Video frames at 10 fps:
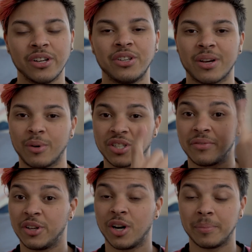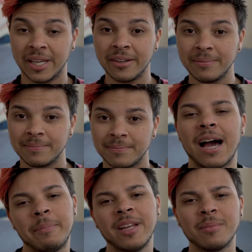You can watch a video up there. I
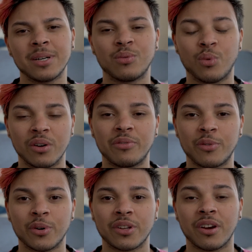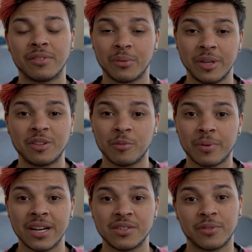paid about 1/4 of the retail
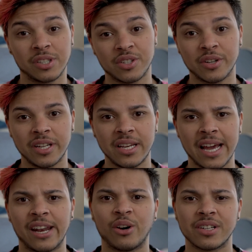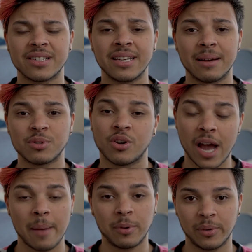price for this hoodie, and honestly, I'm so
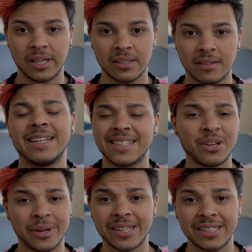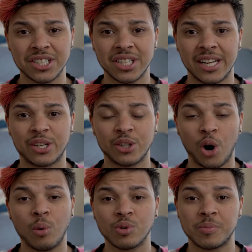happy with it. It's in great condition and it could
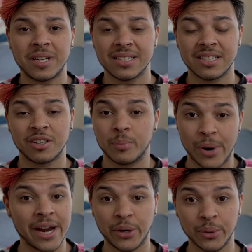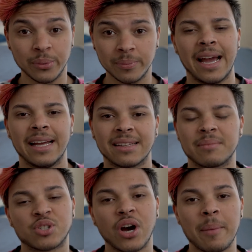almost be considered brand new. And I'm
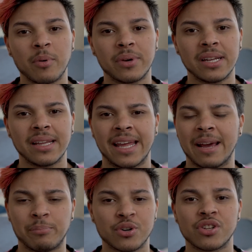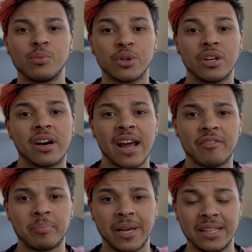so happy with it, and I personally would not
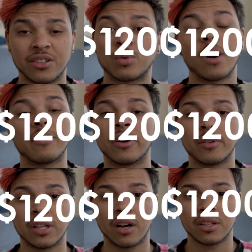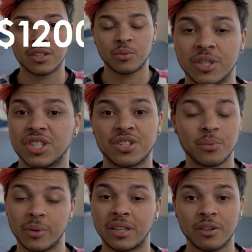have paid the $1,200, which is the
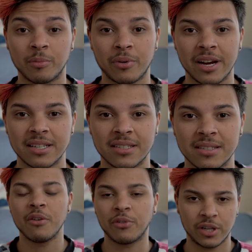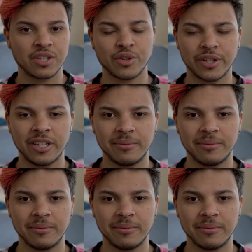retail price for this hoodie.